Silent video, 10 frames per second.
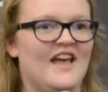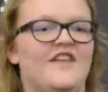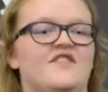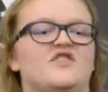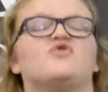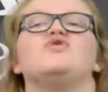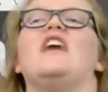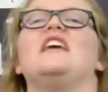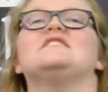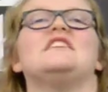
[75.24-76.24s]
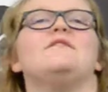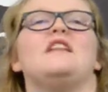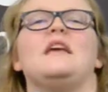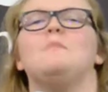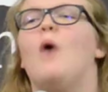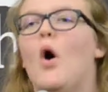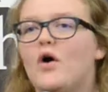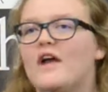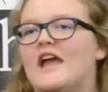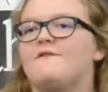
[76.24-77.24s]
that the creativity
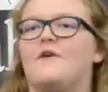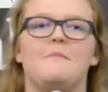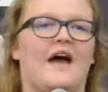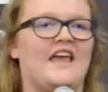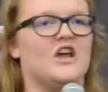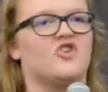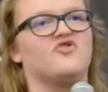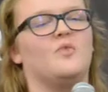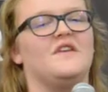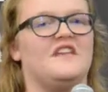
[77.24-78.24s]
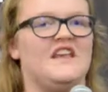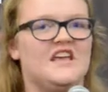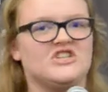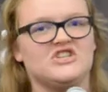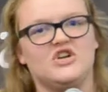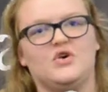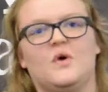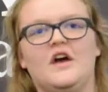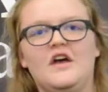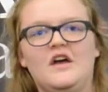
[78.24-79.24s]
pouring from my ears was an
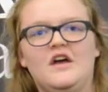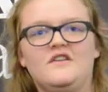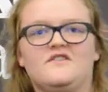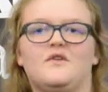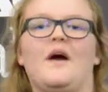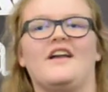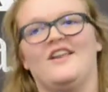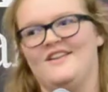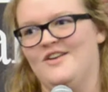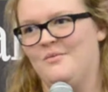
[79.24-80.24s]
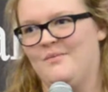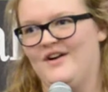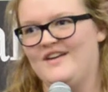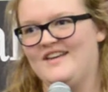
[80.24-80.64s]
issue, so I got a notebook.